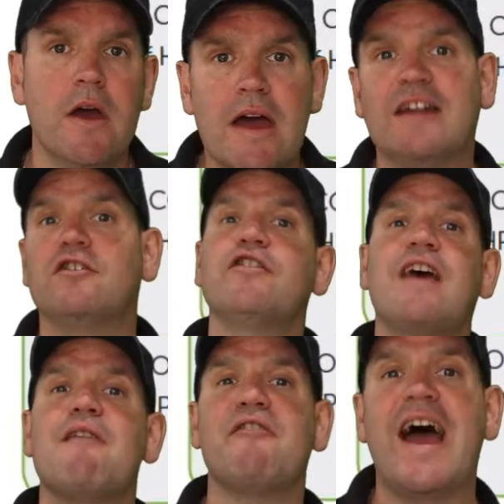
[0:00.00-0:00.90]
It does
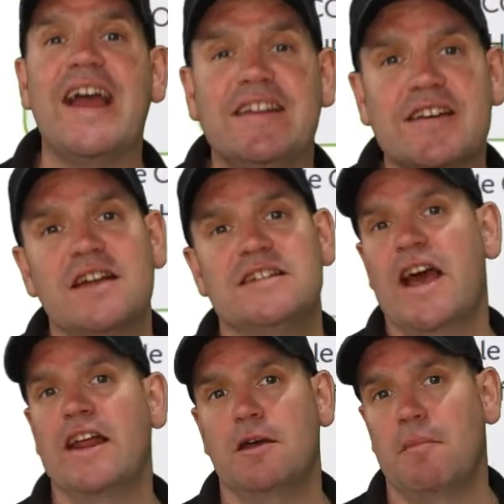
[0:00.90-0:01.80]
have a
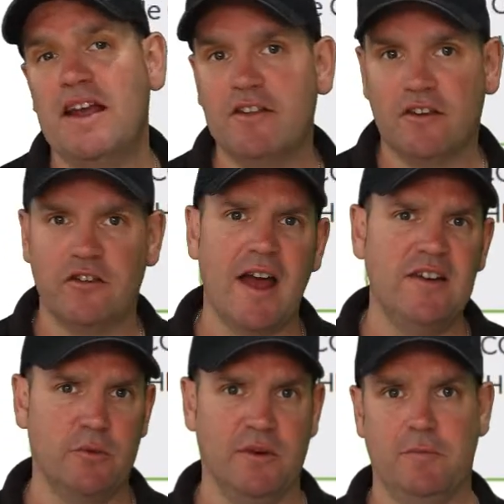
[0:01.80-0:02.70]
titanium heat
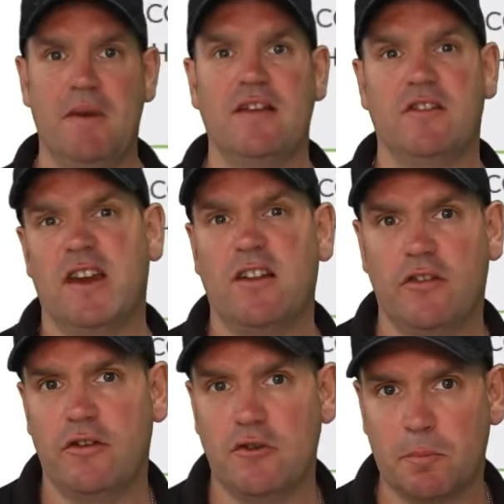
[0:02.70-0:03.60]
exchanger, which means that it's
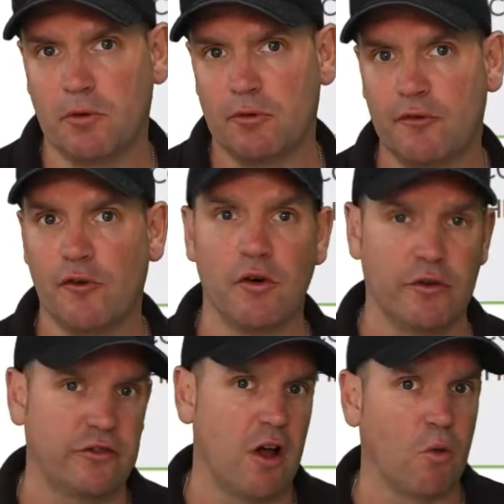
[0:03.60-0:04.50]
suitable for
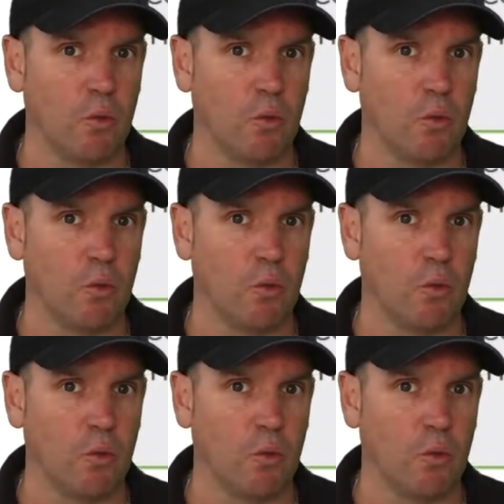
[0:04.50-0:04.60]
salt